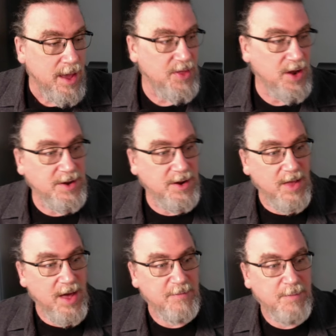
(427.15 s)
And then I did a
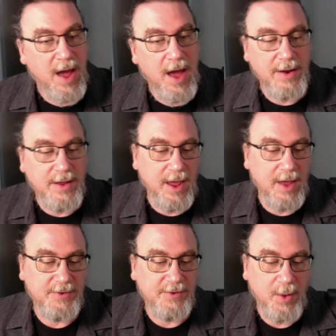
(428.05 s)
lot of
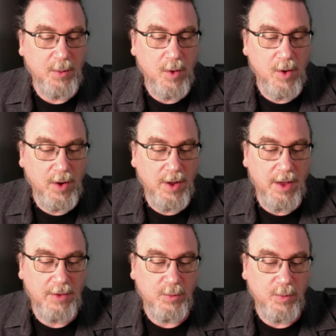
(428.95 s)
podcasting work
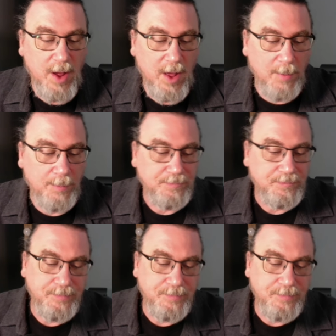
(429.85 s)
as well.